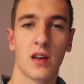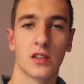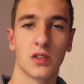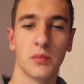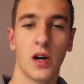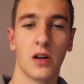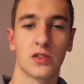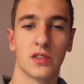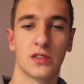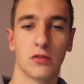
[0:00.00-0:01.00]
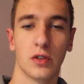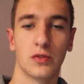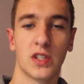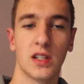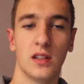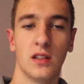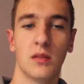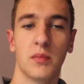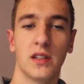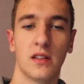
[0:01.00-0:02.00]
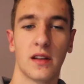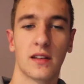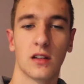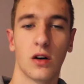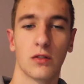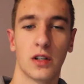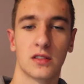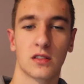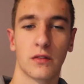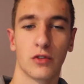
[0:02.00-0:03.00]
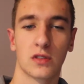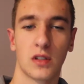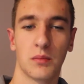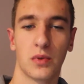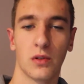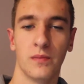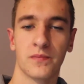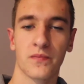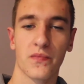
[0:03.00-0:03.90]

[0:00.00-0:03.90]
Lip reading: Some purchases are routine, meaning that they're low risk, for example,